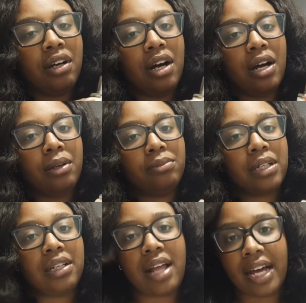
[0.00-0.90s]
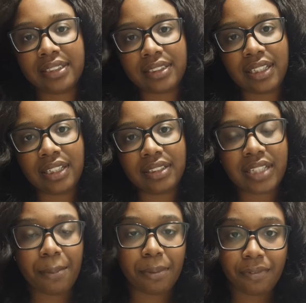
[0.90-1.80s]
um, classy
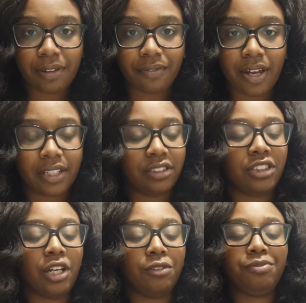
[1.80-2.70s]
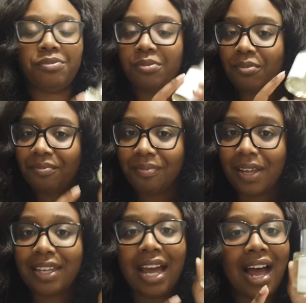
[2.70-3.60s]
type of event. So
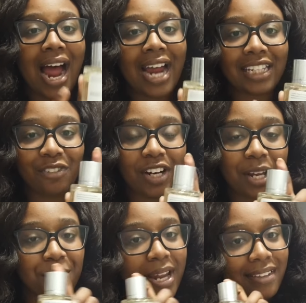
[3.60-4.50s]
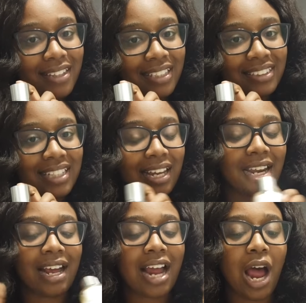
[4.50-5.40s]
yeah, I highly recommend this
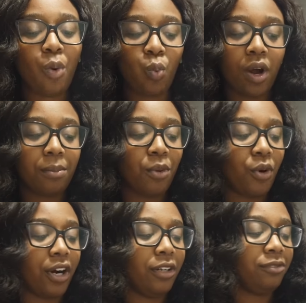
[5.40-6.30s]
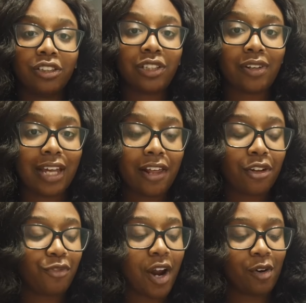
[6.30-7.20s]
scent. And I got one more. So the
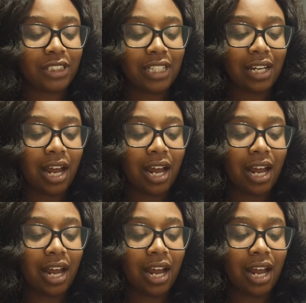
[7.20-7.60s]
other fragrance I